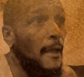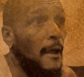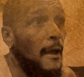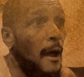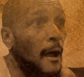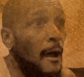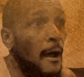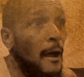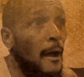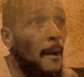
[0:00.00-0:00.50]

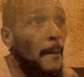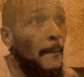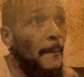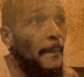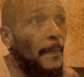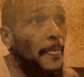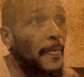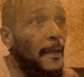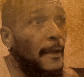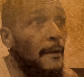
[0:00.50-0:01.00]

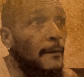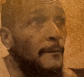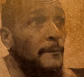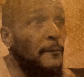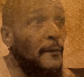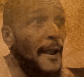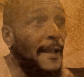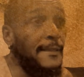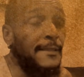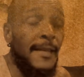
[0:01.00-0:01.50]

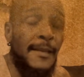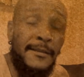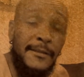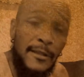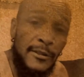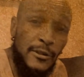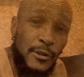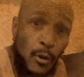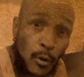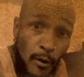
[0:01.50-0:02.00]
Frank
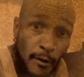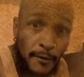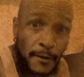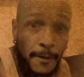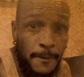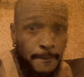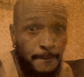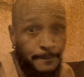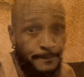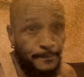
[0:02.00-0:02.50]
Testatori,
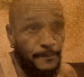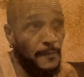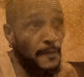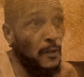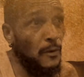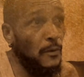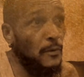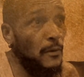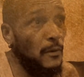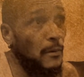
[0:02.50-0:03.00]

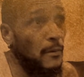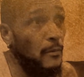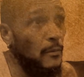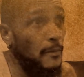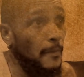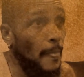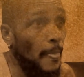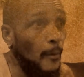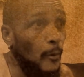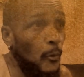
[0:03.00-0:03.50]

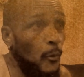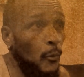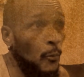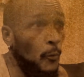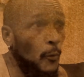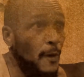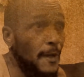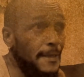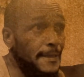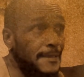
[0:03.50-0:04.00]
who
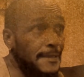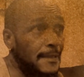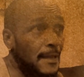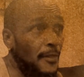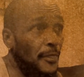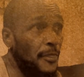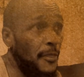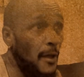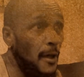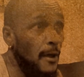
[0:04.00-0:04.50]
was
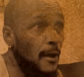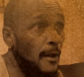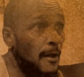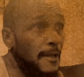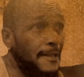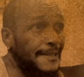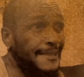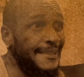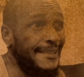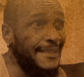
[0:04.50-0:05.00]

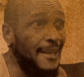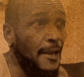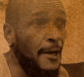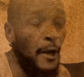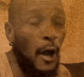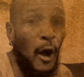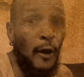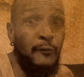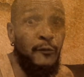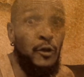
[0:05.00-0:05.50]
the
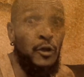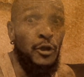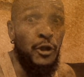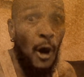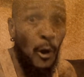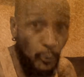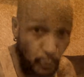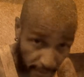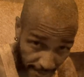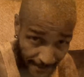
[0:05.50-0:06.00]
son of
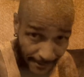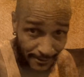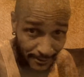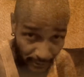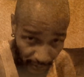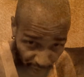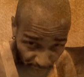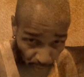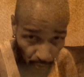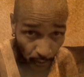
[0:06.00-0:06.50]
Joe
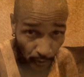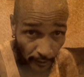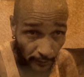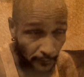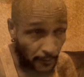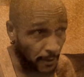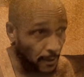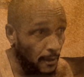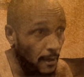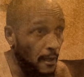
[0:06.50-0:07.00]

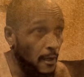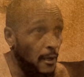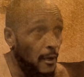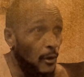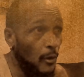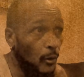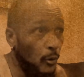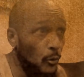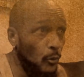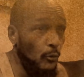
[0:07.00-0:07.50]
Testatori,
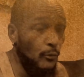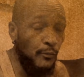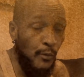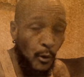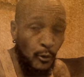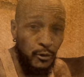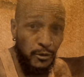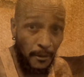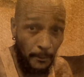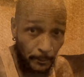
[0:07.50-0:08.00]
who
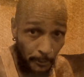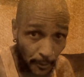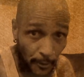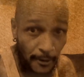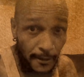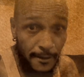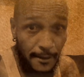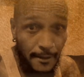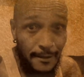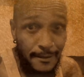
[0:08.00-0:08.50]
wrote the
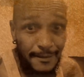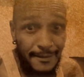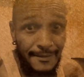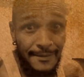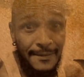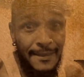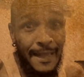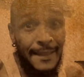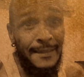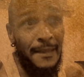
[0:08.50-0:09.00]
book
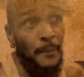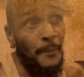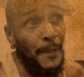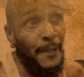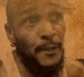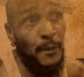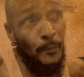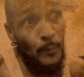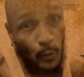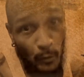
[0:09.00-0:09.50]
that they
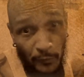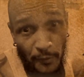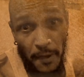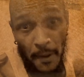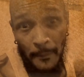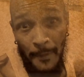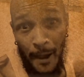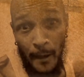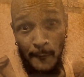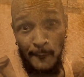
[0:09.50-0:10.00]
made the movie
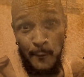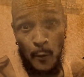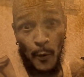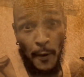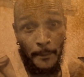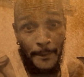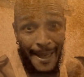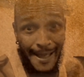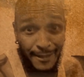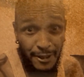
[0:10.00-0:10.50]
about, Fort
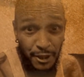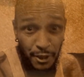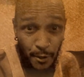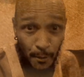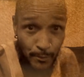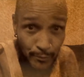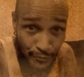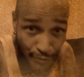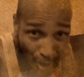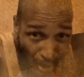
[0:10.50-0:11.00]
Apache, the
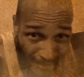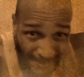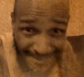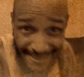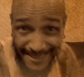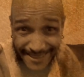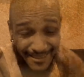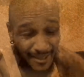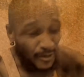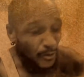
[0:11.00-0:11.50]
Bronx.
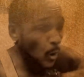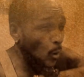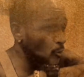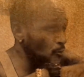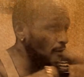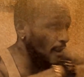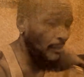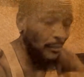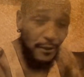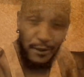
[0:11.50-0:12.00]
That's a whole
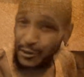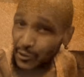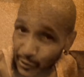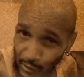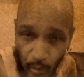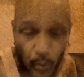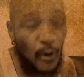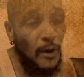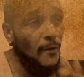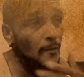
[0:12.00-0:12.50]
nother
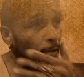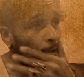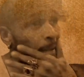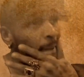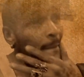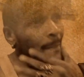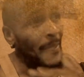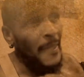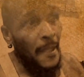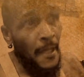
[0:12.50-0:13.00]
story.
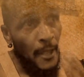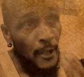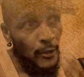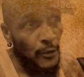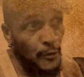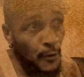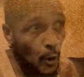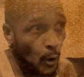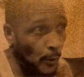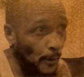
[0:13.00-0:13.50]

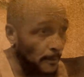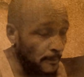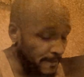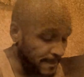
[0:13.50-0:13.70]
You know what I'm